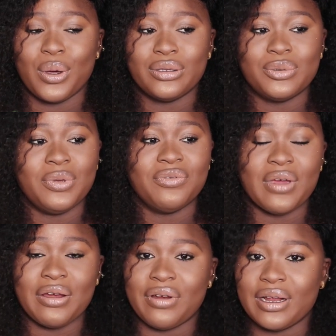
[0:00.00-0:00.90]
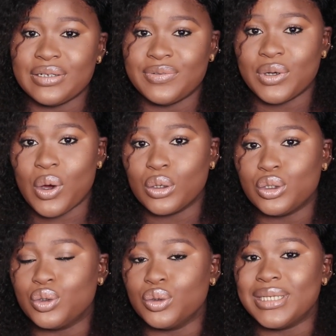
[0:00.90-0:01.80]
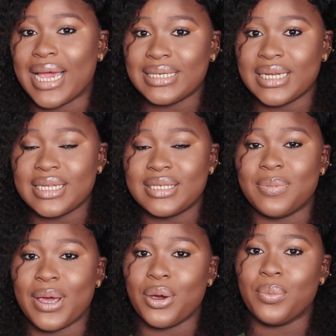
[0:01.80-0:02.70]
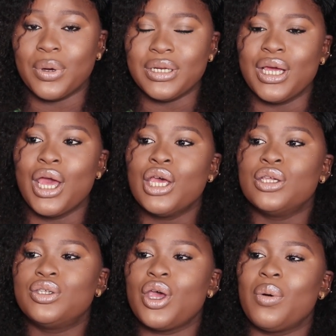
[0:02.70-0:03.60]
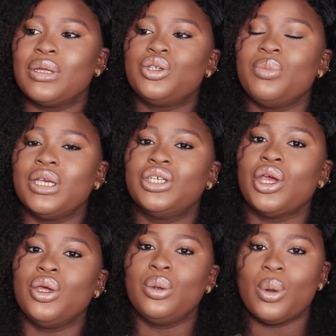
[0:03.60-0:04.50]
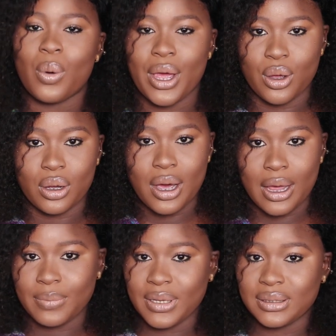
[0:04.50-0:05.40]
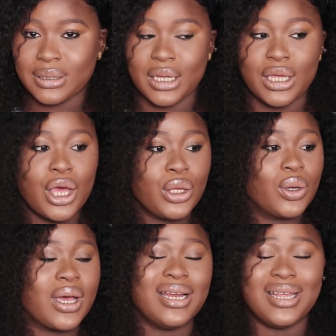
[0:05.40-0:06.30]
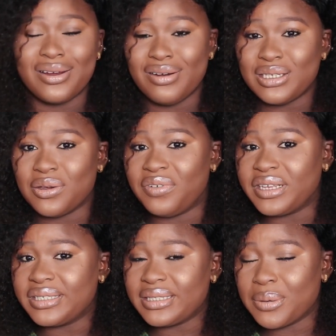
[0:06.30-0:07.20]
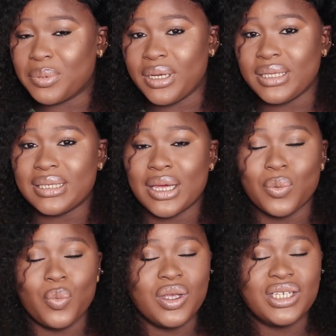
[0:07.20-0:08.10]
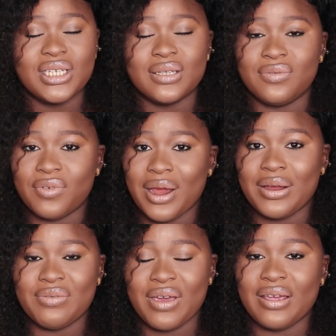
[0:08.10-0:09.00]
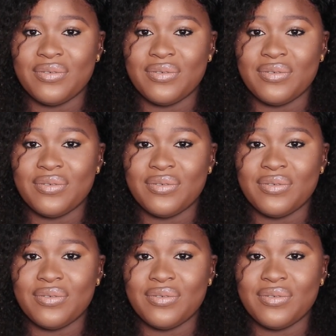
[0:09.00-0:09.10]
going to be very, very difficult to digest by your body. So you want to make sure you lower your carb intake. You can increase your vegetable intake, which is very